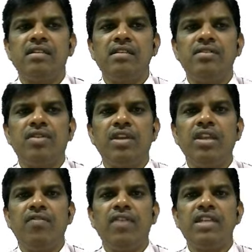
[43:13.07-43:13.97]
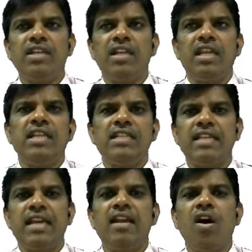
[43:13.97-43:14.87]
So inversion
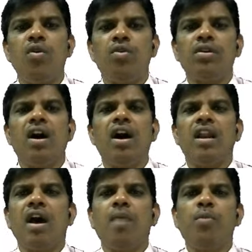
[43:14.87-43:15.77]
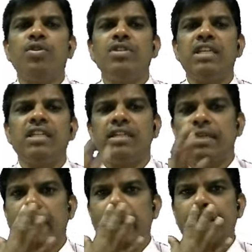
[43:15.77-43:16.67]
inside out or opposite
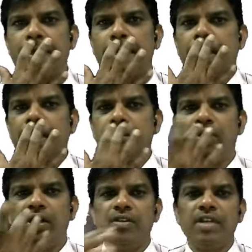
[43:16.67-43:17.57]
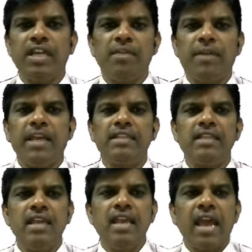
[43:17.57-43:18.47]
direction is going to take place.
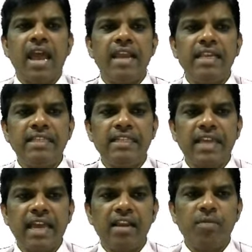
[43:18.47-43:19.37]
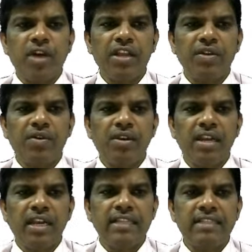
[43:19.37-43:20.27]
And is it chiral molecule?
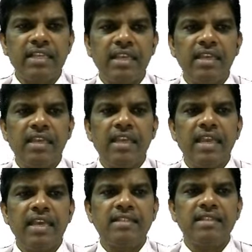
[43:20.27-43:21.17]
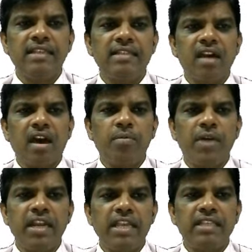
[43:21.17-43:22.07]
Let us see. Yes, this
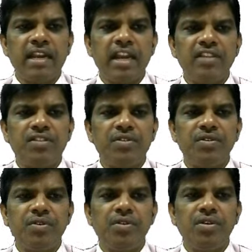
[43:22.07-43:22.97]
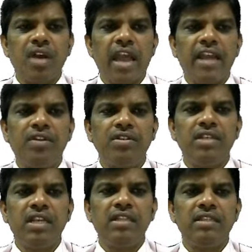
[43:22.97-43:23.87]
carbon is attached to
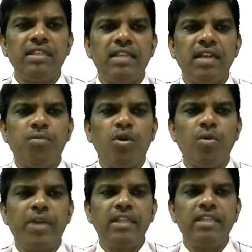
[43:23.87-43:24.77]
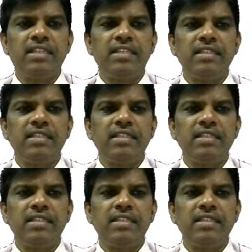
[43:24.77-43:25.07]
hydrogen. This side bromine. This is